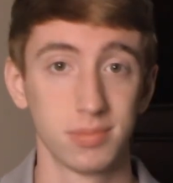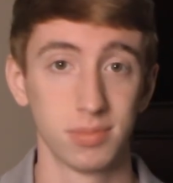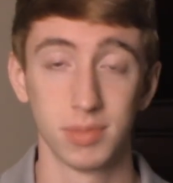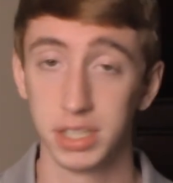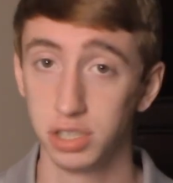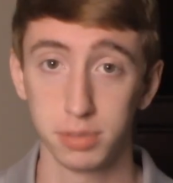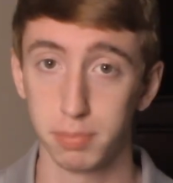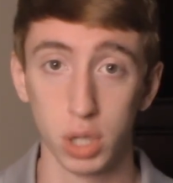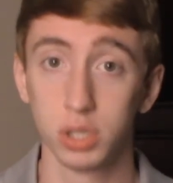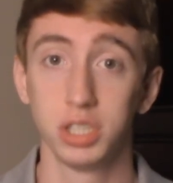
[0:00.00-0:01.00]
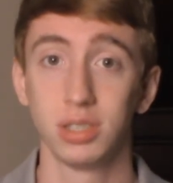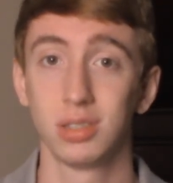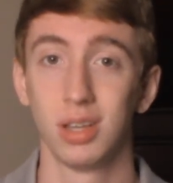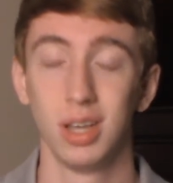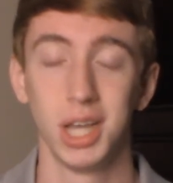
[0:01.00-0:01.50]
They just
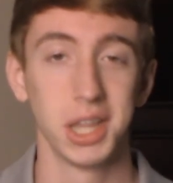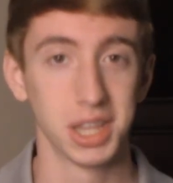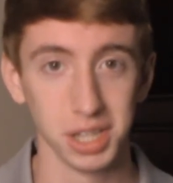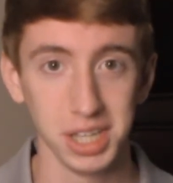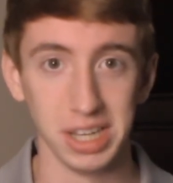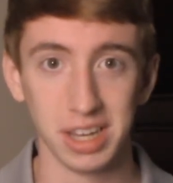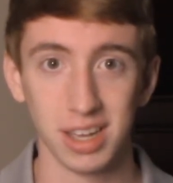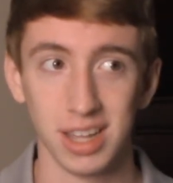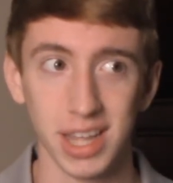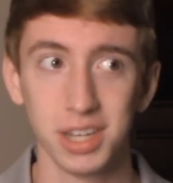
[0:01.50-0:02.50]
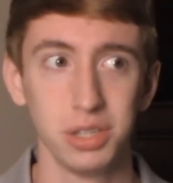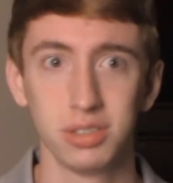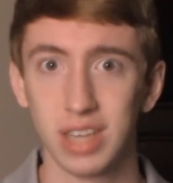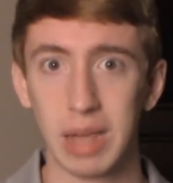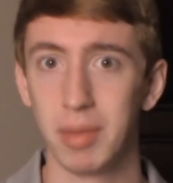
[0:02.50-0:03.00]
purchased the league, and that
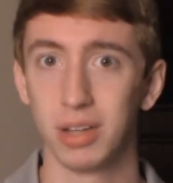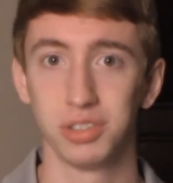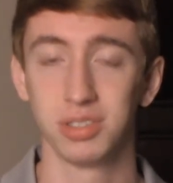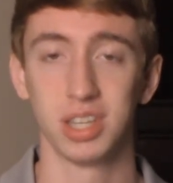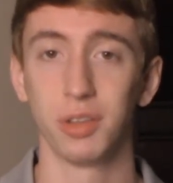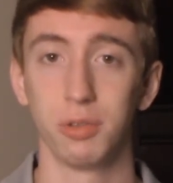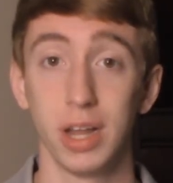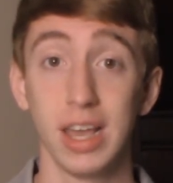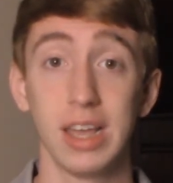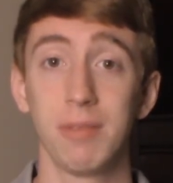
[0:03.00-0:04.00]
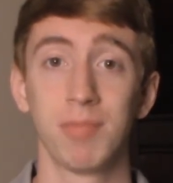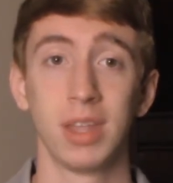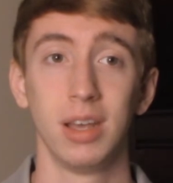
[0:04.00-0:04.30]
news came out just the other day.